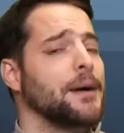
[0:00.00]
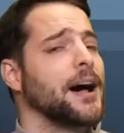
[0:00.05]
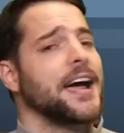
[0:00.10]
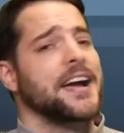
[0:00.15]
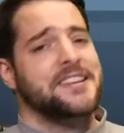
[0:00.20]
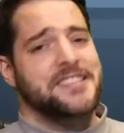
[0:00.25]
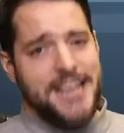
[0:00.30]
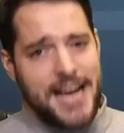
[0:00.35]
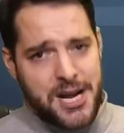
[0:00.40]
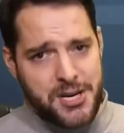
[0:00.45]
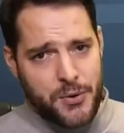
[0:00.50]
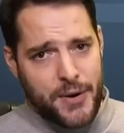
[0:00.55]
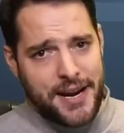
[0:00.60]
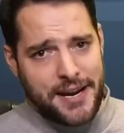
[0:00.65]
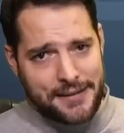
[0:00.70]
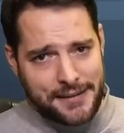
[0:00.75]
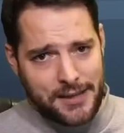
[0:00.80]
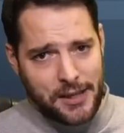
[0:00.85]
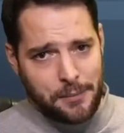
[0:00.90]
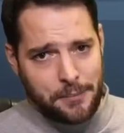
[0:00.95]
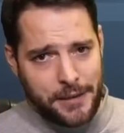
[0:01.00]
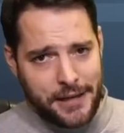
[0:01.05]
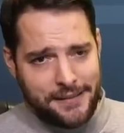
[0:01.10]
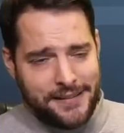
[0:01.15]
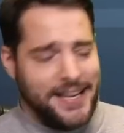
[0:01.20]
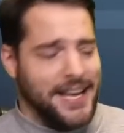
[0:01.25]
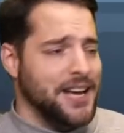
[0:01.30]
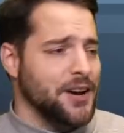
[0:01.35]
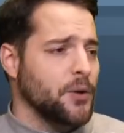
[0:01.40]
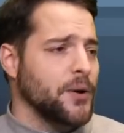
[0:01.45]
Am I exaggerating a little
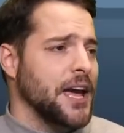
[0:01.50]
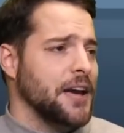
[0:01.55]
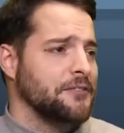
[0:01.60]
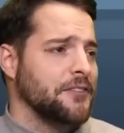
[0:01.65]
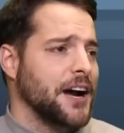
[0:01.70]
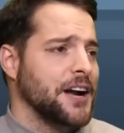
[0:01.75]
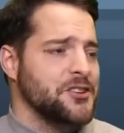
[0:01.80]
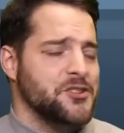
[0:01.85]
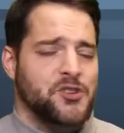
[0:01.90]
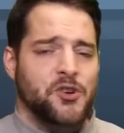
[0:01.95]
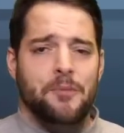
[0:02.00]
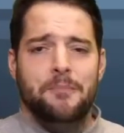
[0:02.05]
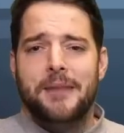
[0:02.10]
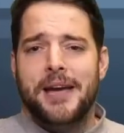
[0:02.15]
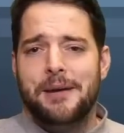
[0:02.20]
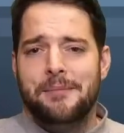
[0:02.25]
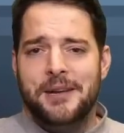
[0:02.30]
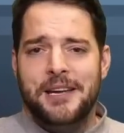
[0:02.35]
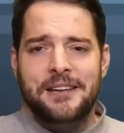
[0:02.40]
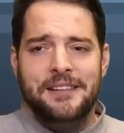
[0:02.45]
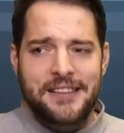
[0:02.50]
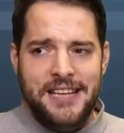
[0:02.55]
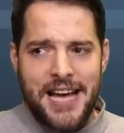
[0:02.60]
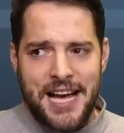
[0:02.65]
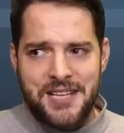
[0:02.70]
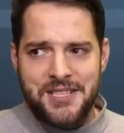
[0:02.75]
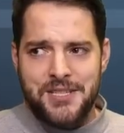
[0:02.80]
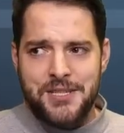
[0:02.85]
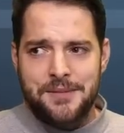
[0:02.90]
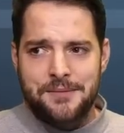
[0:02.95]
bit? Yeah, okay, fine, sure, maybe,
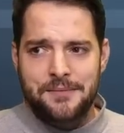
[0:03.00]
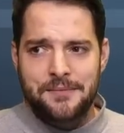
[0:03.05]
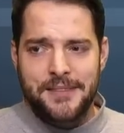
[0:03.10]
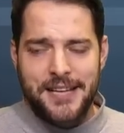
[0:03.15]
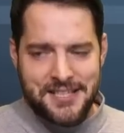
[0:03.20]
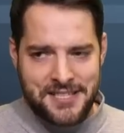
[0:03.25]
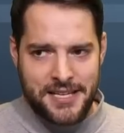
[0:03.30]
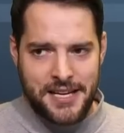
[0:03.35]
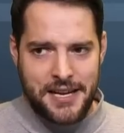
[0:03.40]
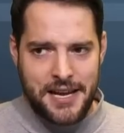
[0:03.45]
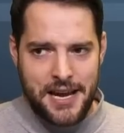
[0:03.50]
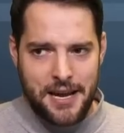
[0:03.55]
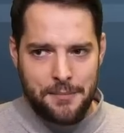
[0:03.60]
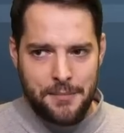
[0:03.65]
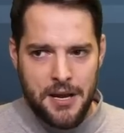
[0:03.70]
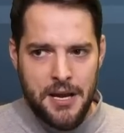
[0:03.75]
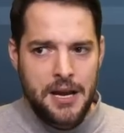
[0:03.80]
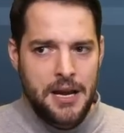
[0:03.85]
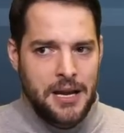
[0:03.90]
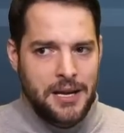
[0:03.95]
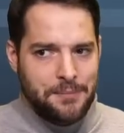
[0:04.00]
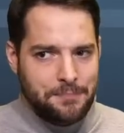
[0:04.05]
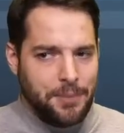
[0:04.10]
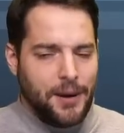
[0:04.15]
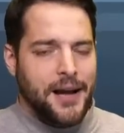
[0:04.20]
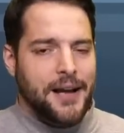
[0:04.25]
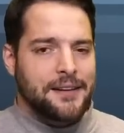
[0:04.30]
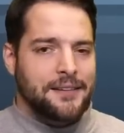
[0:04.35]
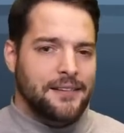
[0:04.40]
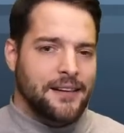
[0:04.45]
yes. Yes, I am.
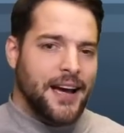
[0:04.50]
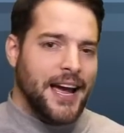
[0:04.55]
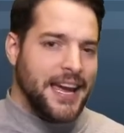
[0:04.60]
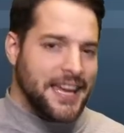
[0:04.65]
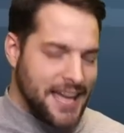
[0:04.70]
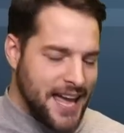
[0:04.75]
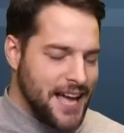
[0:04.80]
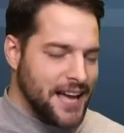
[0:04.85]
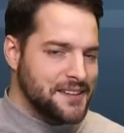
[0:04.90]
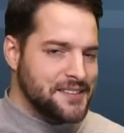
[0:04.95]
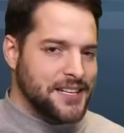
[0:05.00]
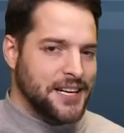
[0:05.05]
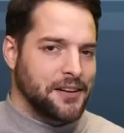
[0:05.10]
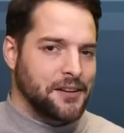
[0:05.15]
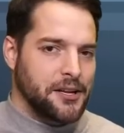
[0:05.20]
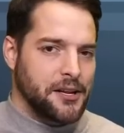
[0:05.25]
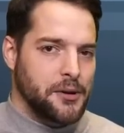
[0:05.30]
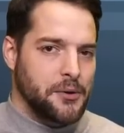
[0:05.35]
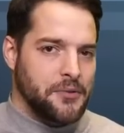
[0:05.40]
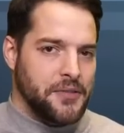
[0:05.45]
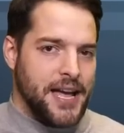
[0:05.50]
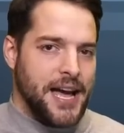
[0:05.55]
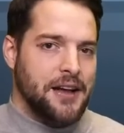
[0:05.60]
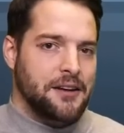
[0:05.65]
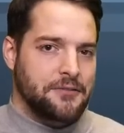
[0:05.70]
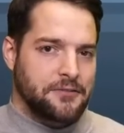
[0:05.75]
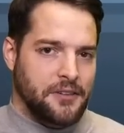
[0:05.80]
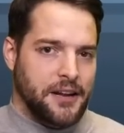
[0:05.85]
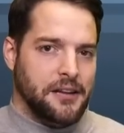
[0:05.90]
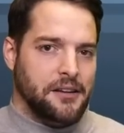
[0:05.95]
But I can tell you
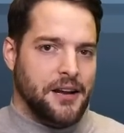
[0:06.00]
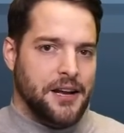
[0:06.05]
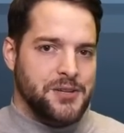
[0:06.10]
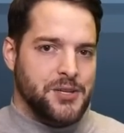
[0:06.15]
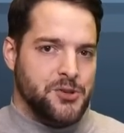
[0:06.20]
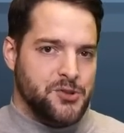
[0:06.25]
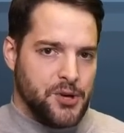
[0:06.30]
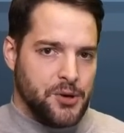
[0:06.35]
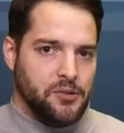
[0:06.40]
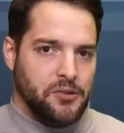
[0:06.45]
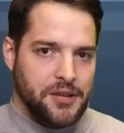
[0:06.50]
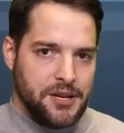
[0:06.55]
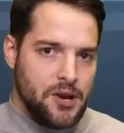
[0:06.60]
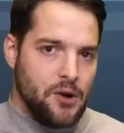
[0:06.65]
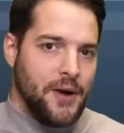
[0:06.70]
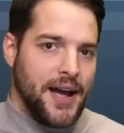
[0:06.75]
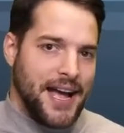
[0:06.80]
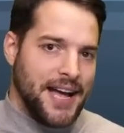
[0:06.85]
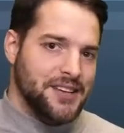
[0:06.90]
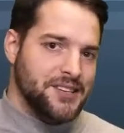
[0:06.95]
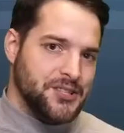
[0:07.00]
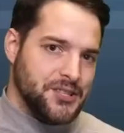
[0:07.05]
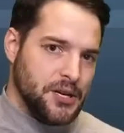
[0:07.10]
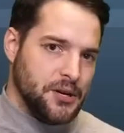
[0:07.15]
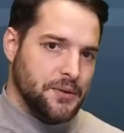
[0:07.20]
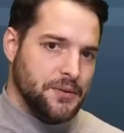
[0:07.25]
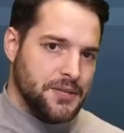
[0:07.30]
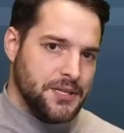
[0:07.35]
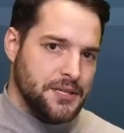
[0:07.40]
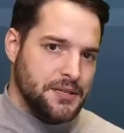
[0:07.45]
that flight lines are generally no-hat
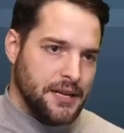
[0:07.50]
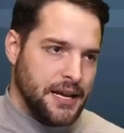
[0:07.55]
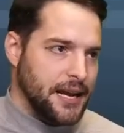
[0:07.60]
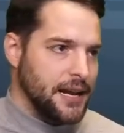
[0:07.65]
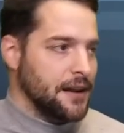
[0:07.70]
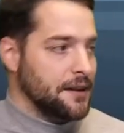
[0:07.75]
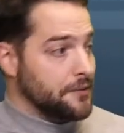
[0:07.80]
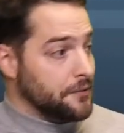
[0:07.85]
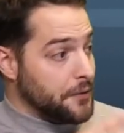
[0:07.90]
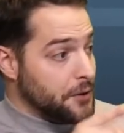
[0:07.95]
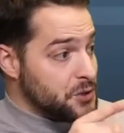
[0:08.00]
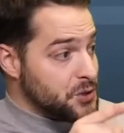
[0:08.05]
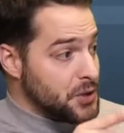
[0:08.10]
zones, and